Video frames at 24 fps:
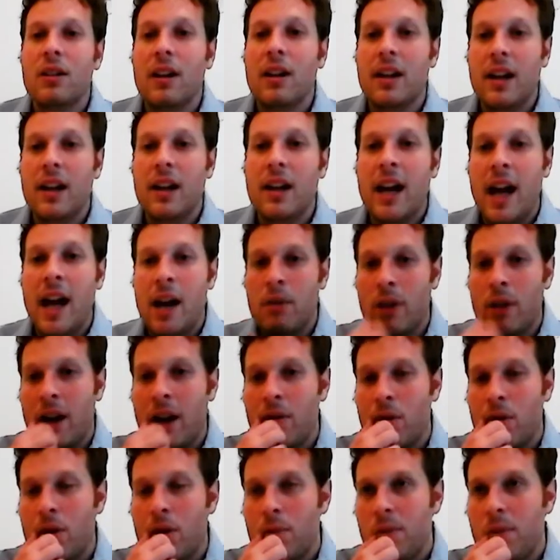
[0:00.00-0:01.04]
know,
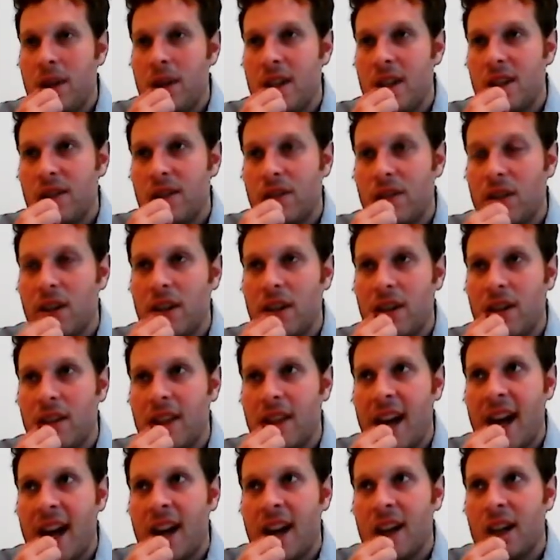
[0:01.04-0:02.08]
I wrote a piece for
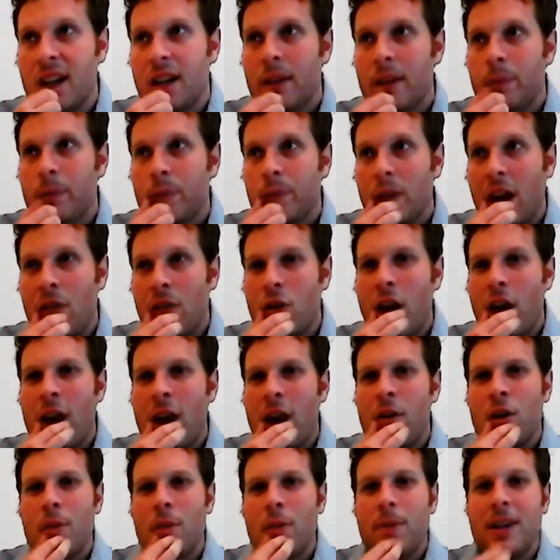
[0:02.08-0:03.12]
that. I
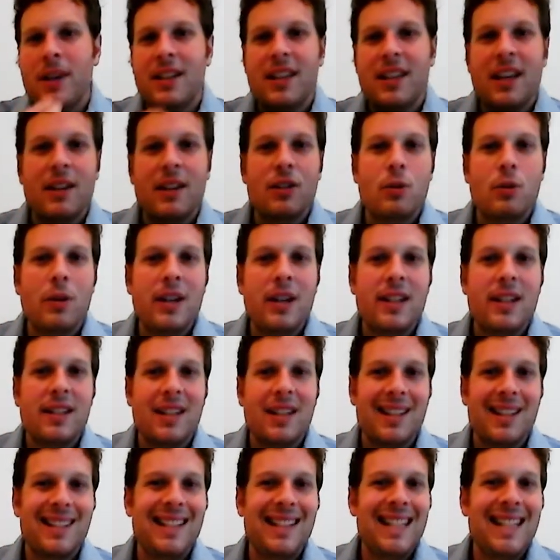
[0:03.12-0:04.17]
wrote a piece, I think, in
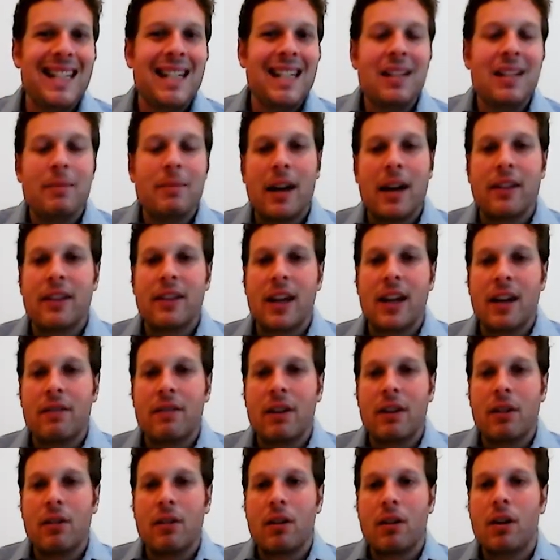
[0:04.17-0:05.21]
2016 about that, if
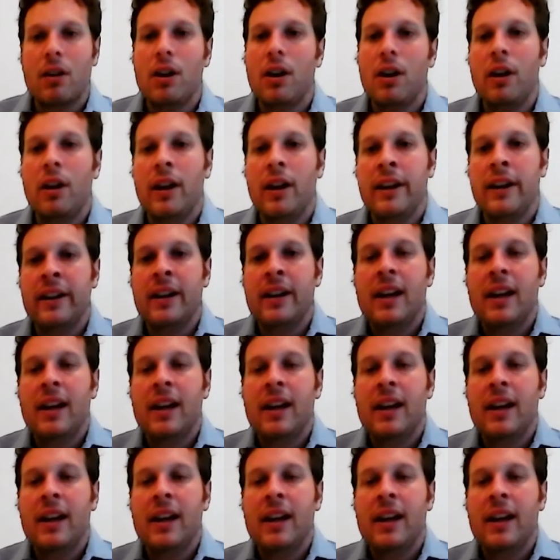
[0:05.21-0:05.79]
I recall.